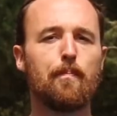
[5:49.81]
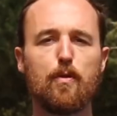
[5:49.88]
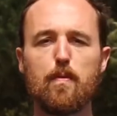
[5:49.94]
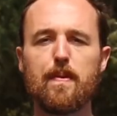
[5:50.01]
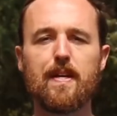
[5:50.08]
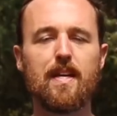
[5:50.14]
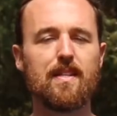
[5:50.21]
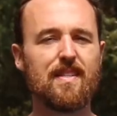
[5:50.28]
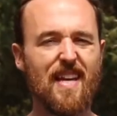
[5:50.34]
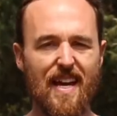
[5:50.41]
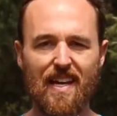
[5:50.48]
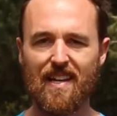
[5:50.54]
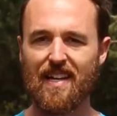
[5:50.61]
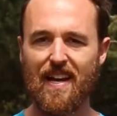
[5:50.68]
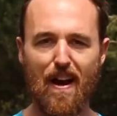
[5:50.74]
You could be
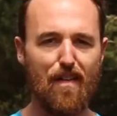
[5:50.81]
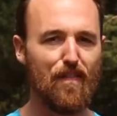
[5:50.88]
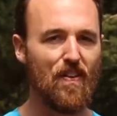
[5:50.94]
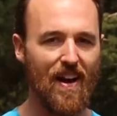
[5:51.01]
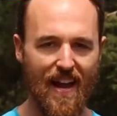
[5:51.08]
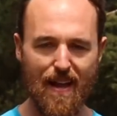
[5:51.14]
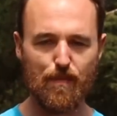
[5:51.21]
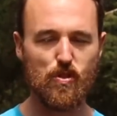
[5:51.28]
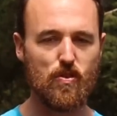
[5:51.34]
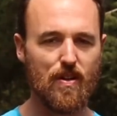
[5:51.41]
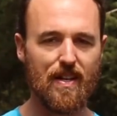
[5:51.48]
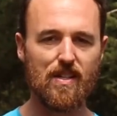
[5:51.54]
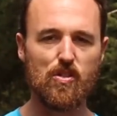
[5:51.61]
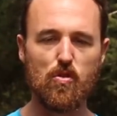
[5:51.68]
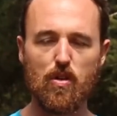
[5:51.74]
taking care of your hamstrings.